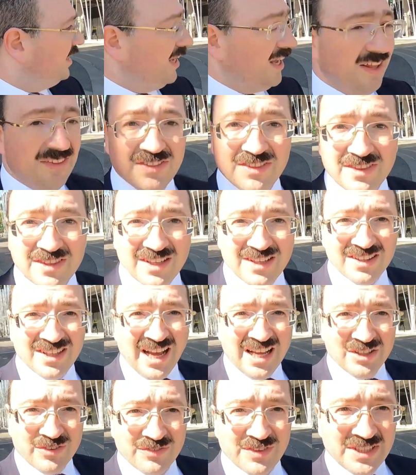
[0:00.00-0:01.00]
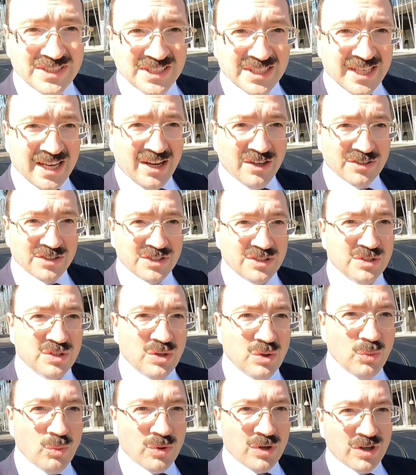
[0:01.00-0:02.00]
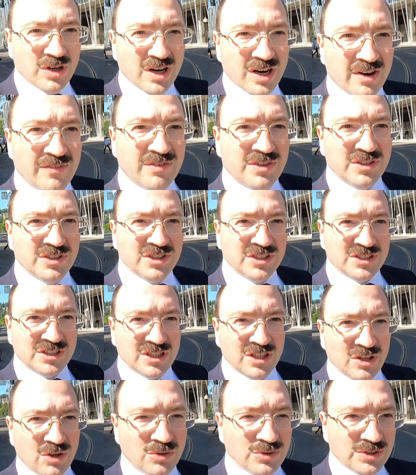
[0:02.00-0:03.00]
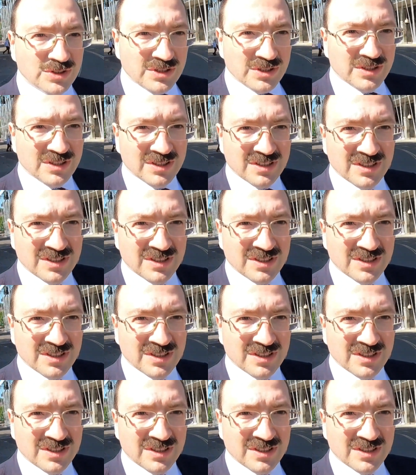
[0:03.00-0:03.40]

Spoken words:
and none of these accounts were ever disclosed